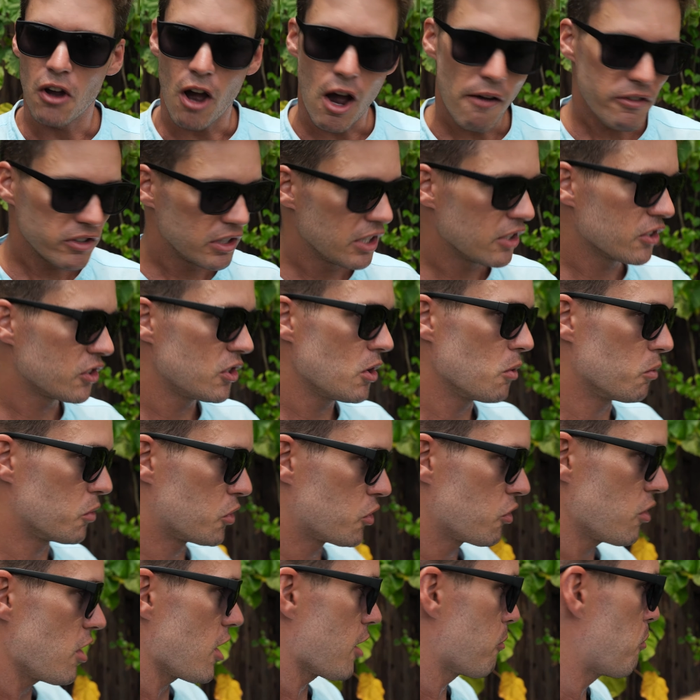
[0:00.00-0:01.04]
Obviously, there's no
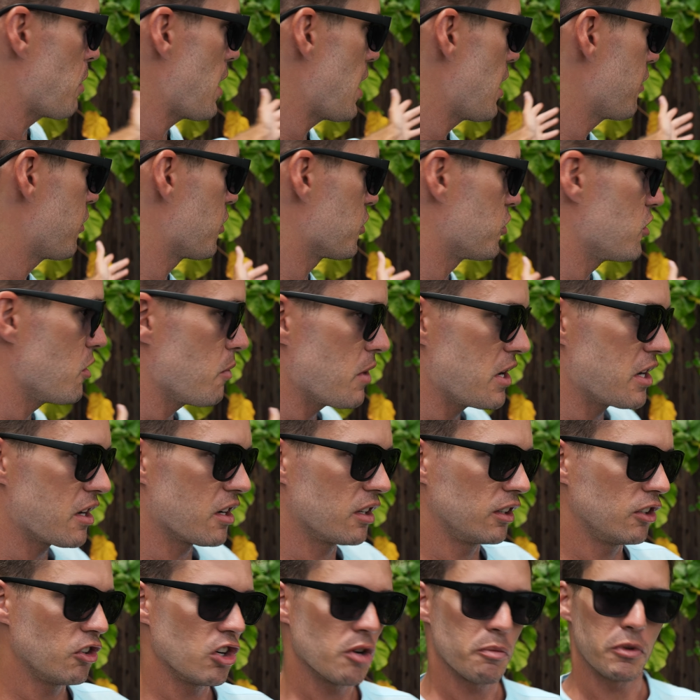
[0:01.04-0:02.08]
truck path. There's no way you're
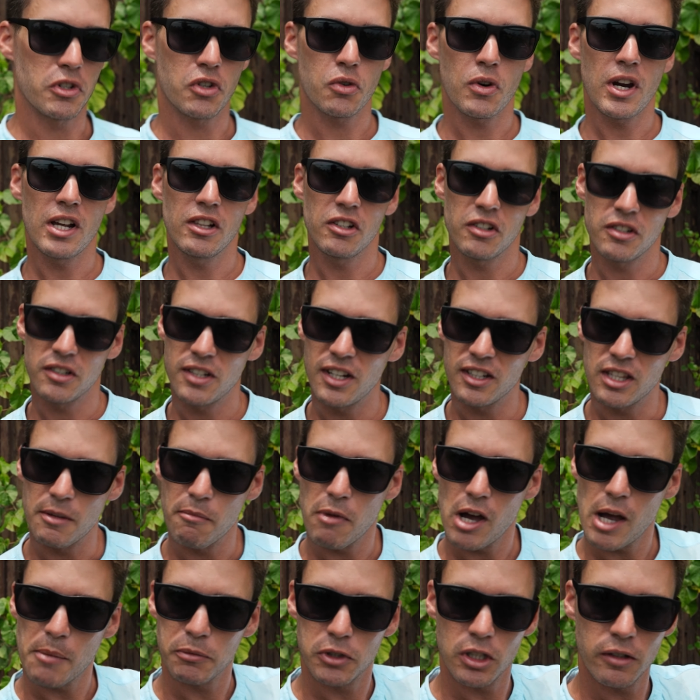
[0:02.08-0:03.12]
gonna load up a trailer and take the
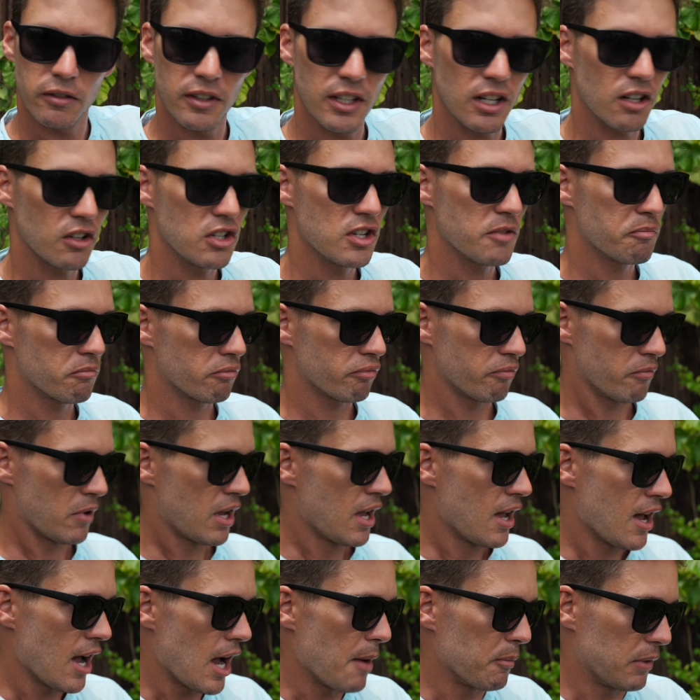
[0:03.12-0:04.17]
bombs over there.
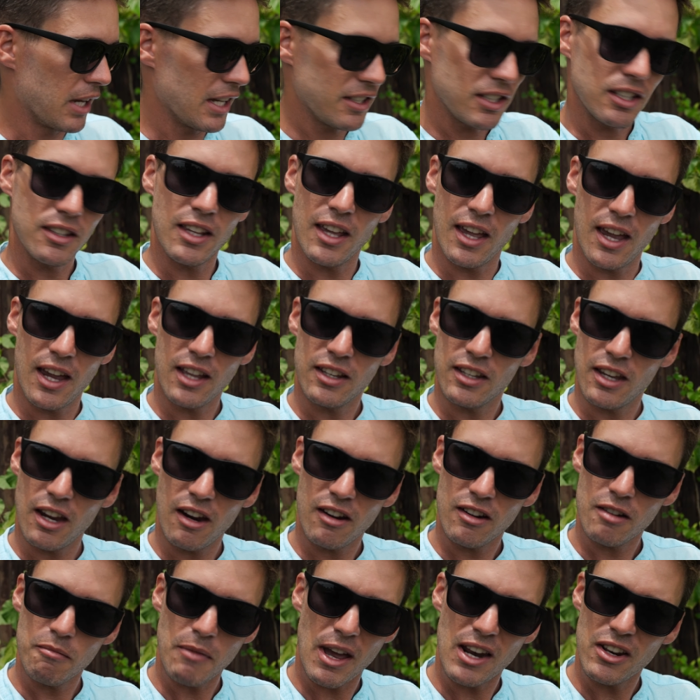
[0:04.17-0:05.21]
I'm guessing they hand
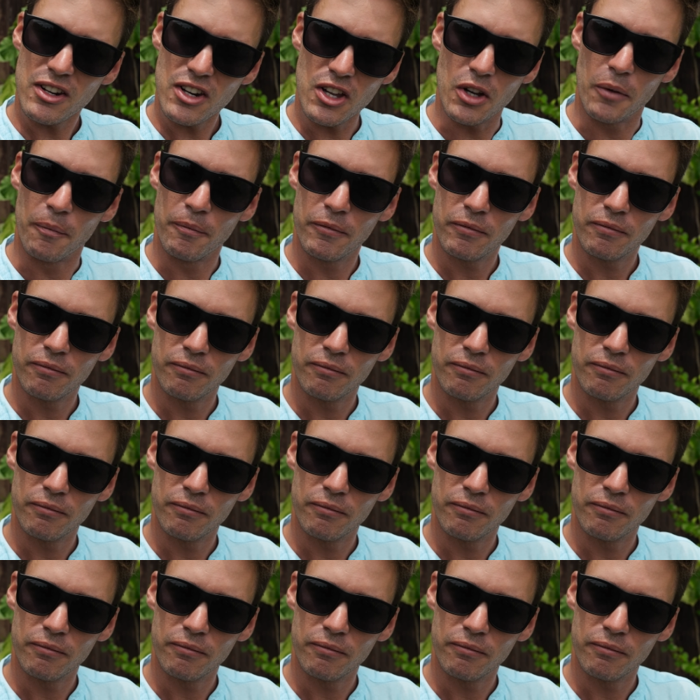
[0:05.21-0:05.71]
carried them. I don't know.